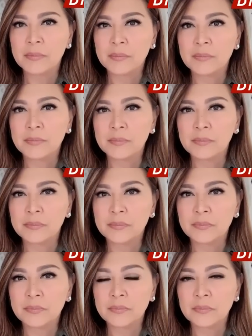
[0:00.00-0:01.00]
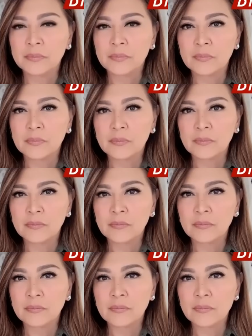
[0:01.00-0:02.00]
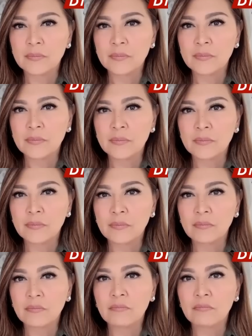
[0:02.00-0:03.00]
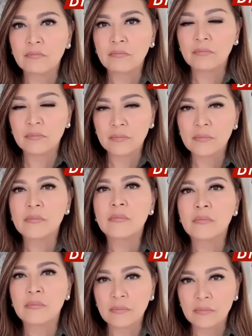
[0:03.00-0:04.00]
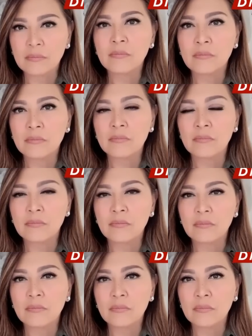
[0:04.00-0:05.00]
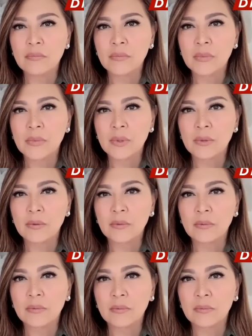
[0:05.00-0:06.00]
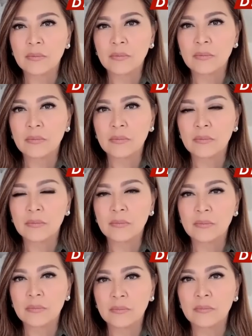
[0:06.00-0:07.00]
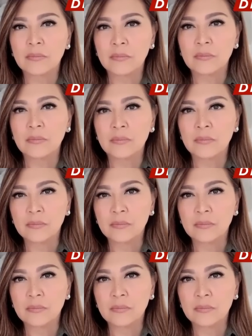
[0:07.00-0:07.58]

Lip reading: This person isn't speaking.